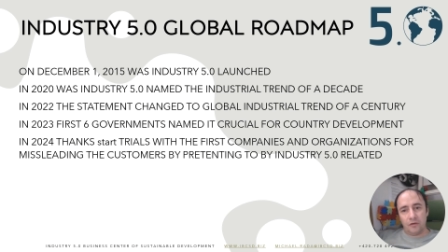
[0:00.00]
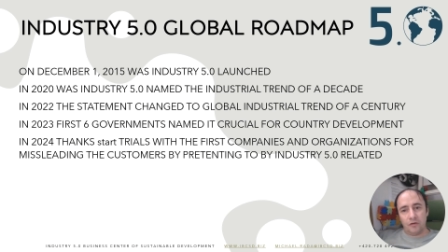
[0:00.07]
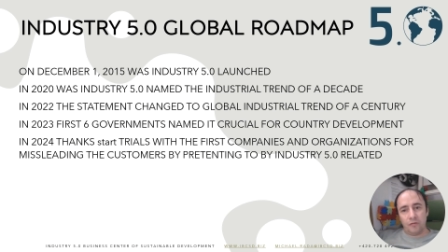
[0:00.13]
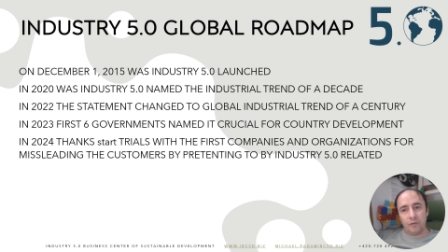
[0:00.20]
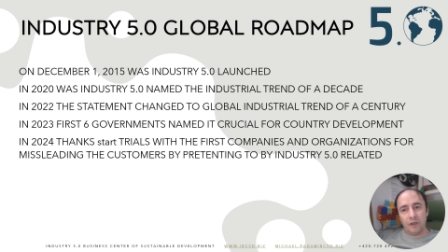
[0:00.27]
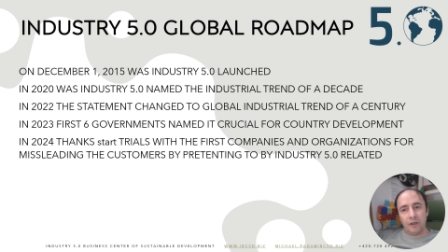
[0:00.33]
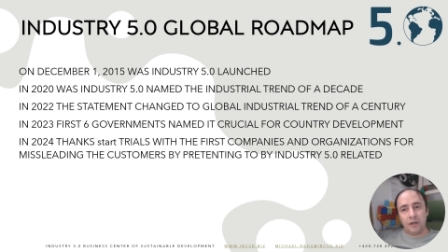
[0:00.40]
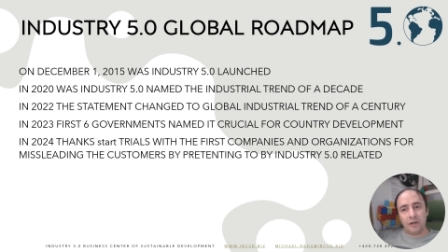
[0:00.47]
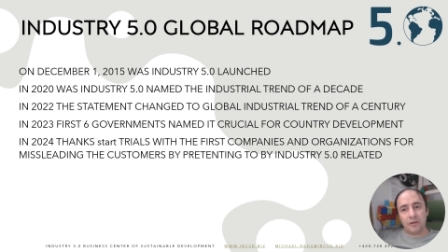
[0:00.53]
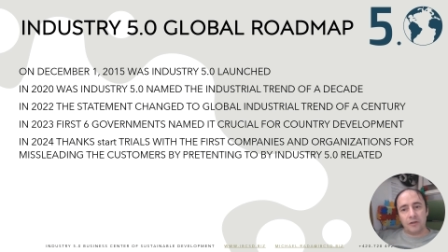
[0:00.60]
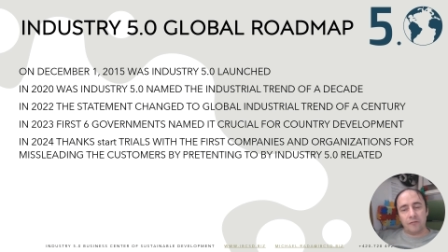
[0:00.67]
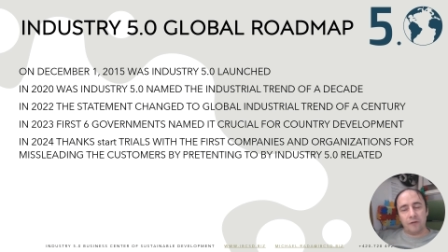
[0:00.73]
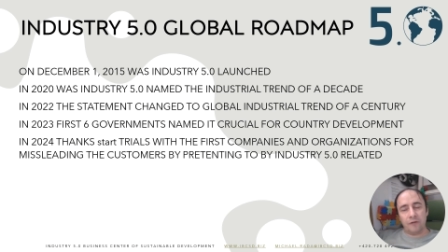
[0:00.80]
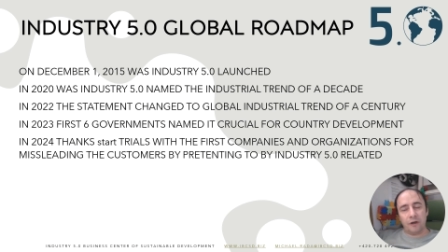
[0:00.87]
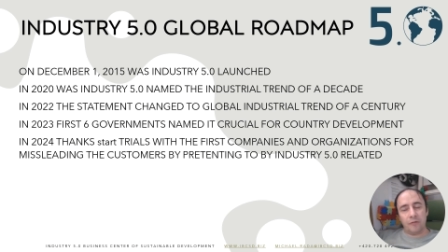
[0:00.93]
to be
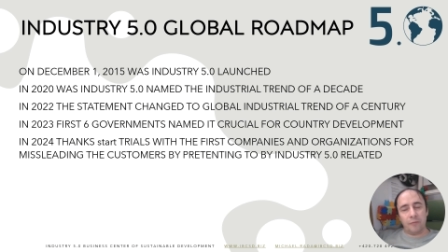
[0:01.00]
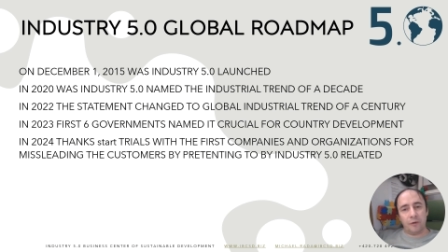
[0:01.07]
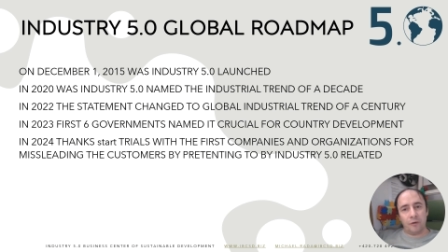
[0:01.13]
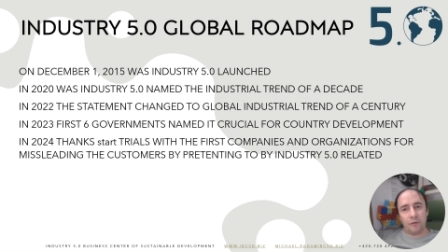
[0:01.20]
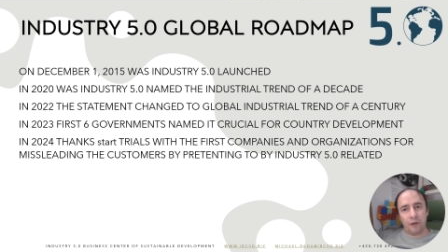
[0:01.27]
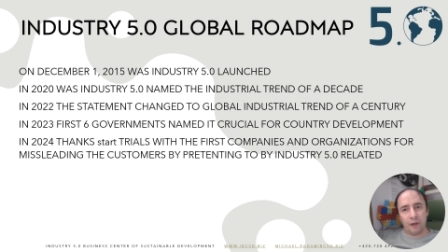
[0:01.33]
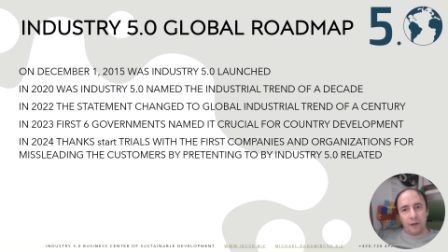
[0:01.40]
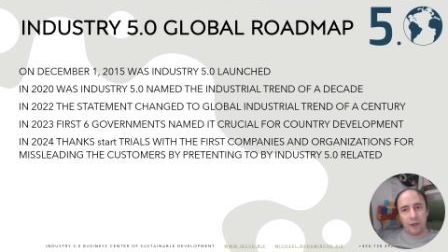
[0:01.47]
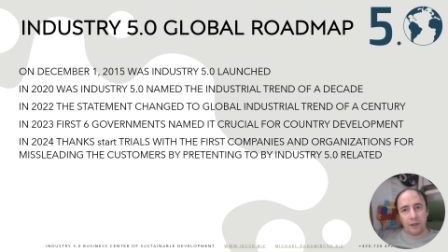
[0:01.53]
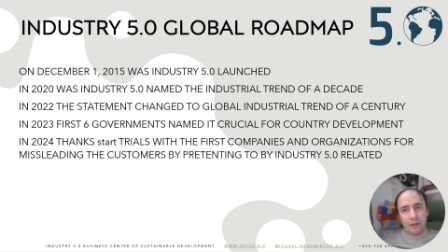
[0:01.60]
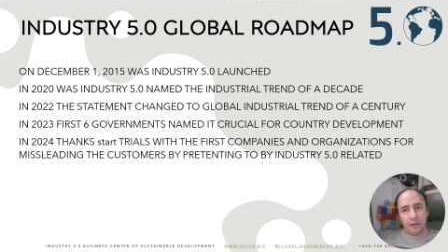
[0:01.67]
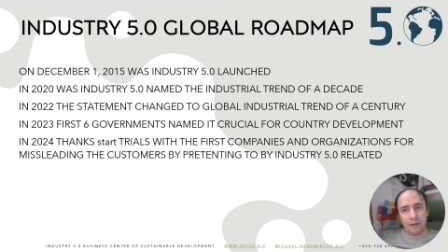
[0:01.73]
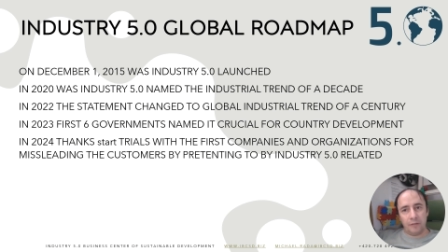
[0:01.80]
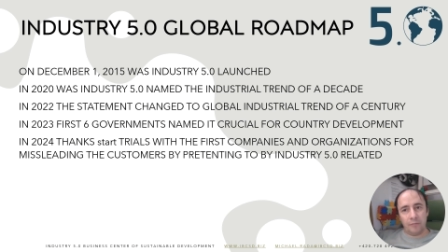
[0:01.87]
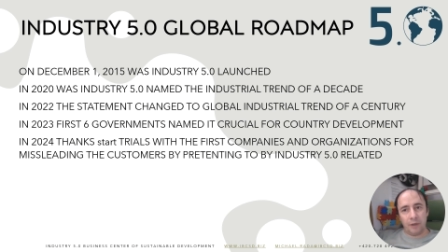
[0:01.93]
Industry 5.0
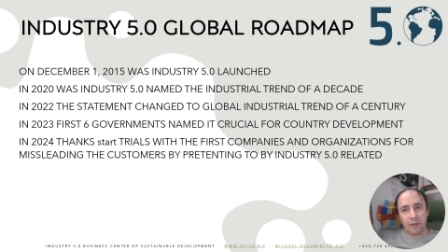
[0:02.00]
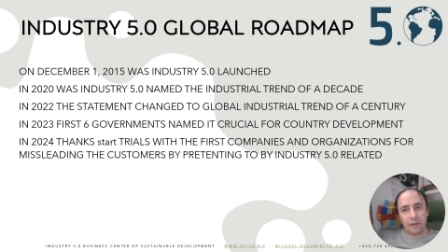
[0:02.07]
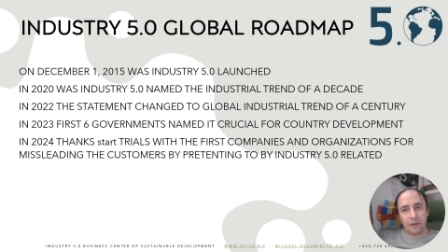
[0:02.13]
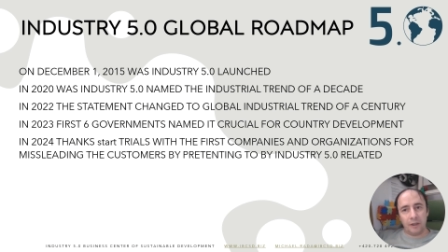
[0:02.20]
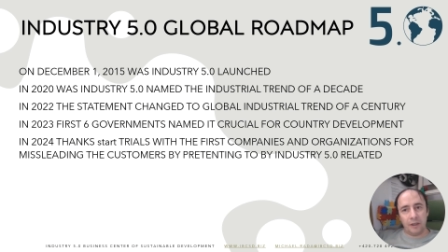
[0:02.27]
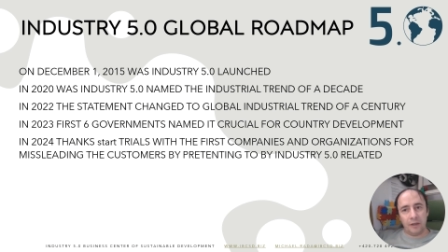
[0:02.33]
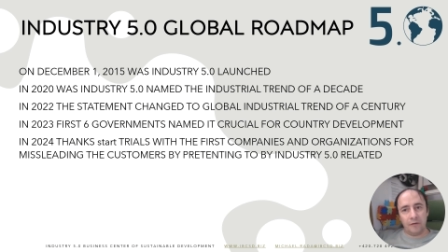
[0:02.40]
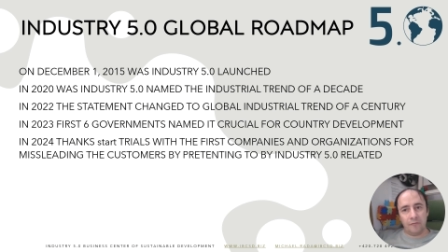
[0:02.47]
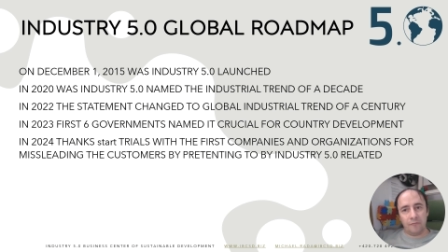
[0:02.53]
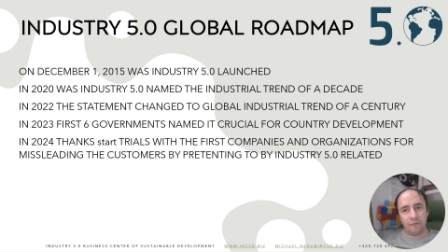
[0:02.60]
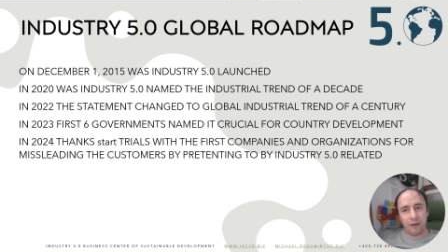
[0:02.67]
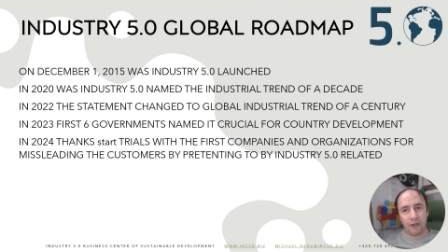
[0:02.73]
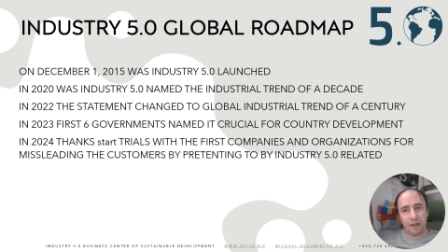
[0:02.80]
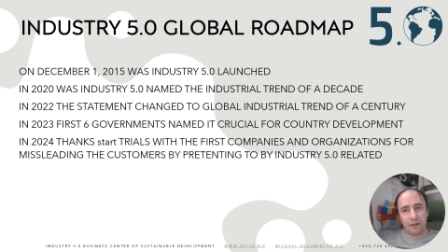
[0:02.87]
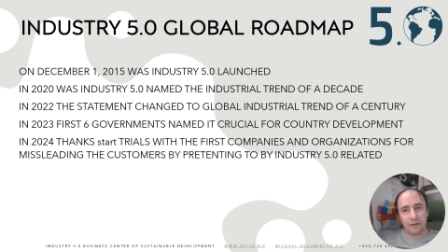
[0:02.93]
related, but in
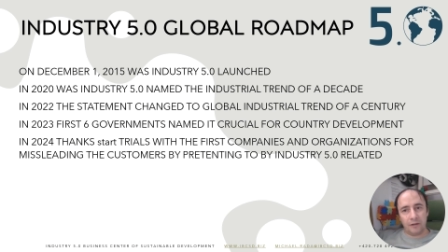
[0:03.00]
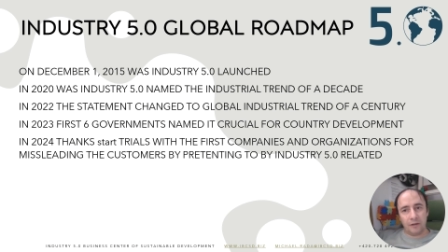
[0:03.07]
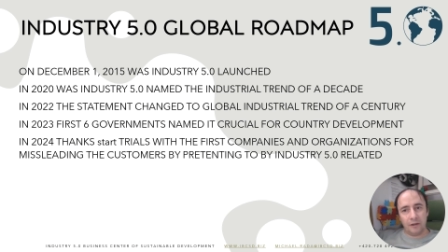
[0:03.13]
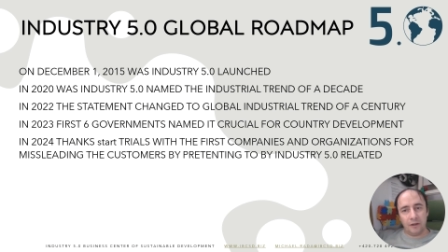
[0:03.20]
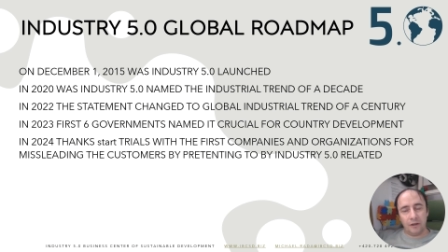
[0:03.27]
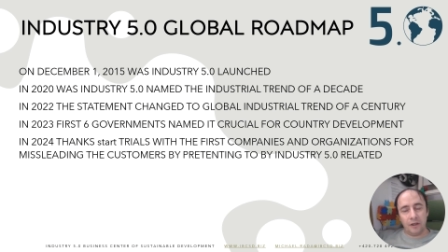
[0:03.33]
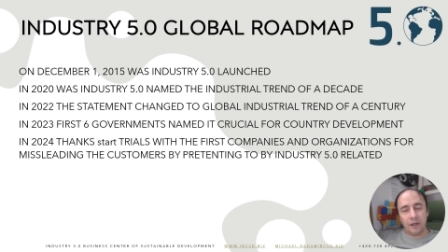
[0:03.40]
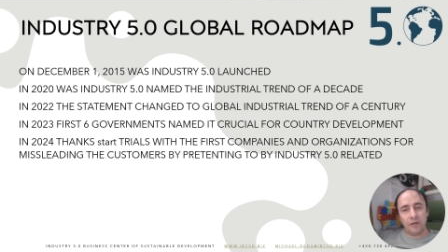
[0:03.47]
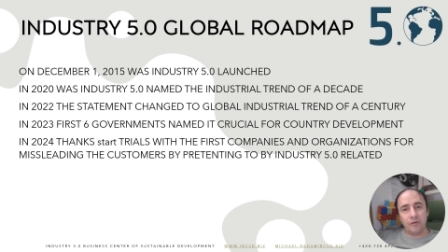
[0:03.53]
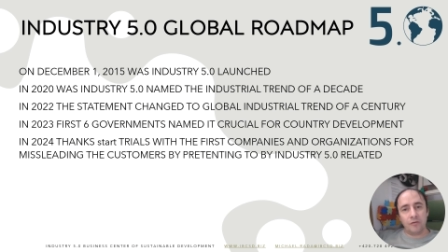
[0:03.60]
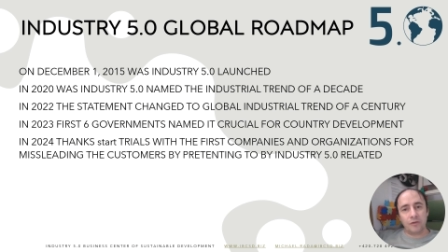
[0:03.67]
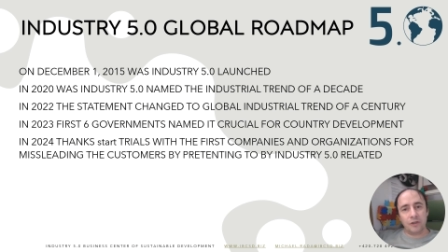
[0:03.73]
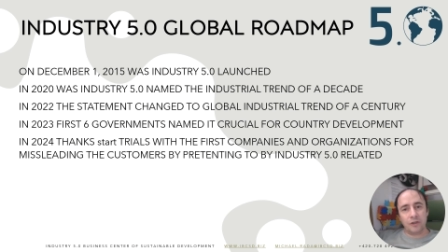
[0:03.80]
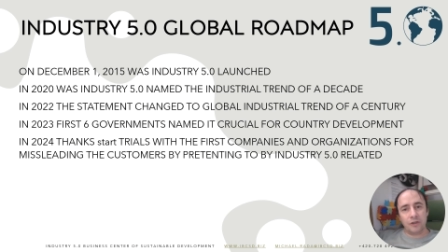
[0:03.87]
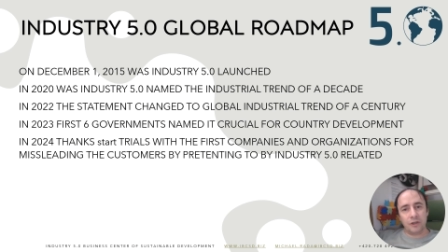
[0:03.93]
fact, they
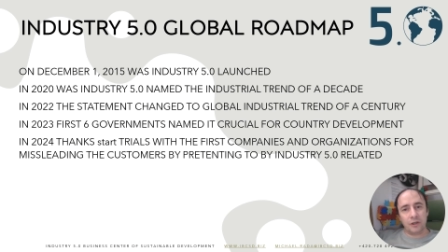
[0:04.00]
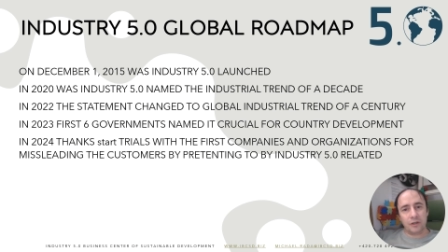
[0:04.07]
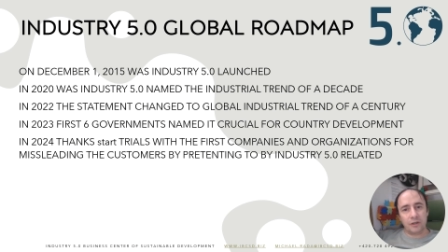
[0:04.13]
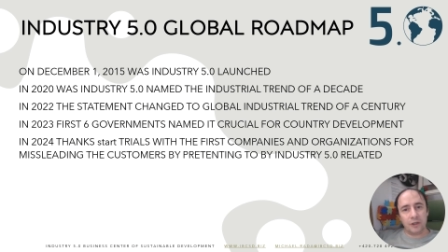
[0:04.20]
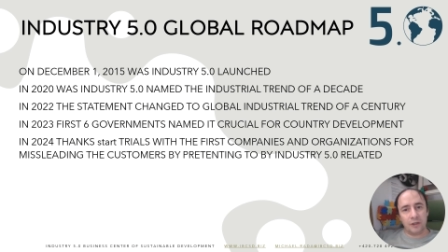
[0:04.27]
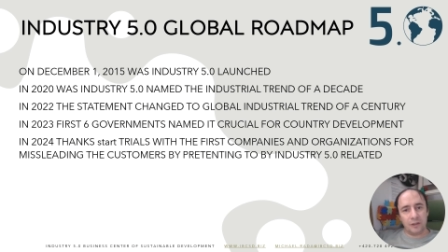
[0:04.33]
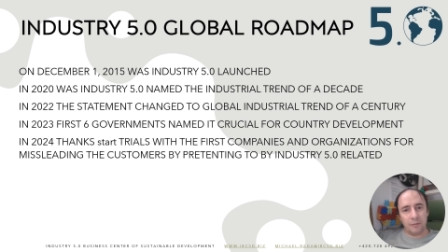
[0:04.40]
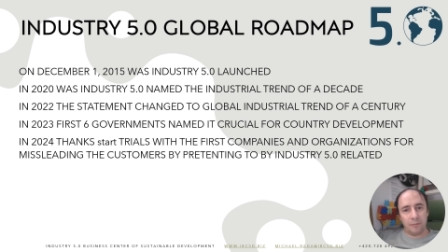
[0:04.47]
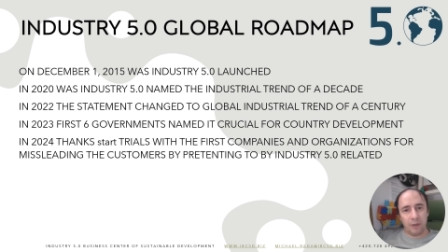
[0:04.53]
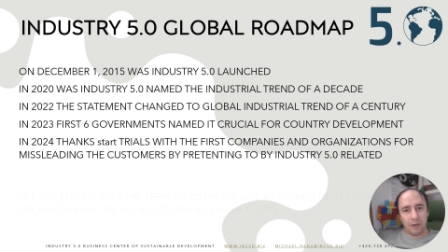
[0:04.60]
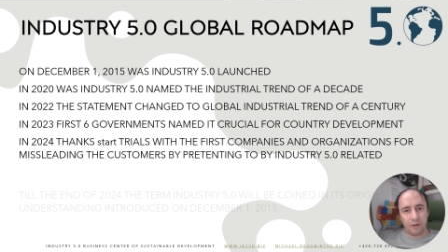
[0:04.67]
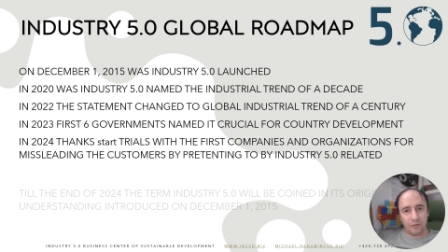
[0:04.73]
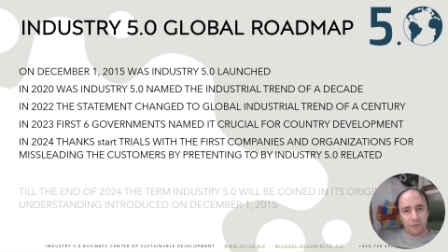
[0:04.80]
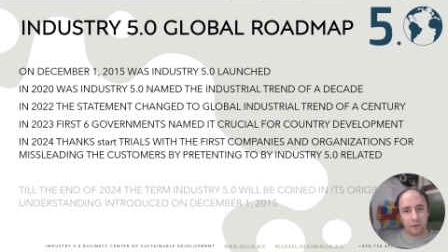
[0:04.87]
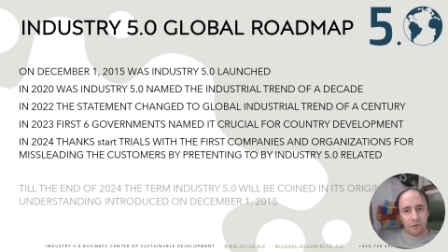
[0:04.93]
use it just as a
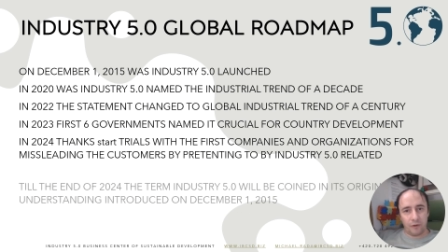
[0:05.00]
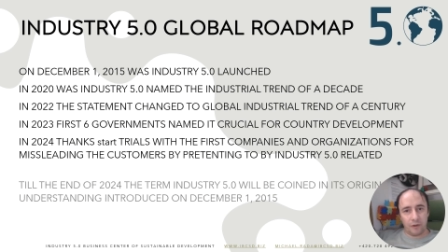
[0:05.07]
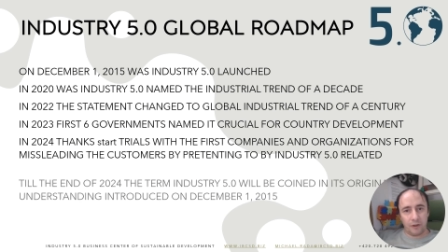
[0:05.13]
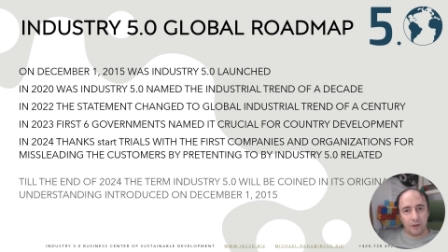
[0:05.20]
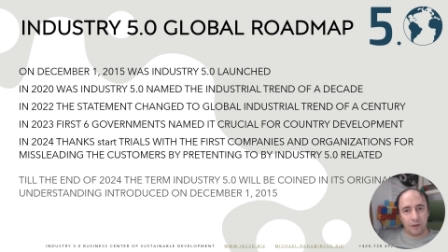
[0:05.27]
buzzword,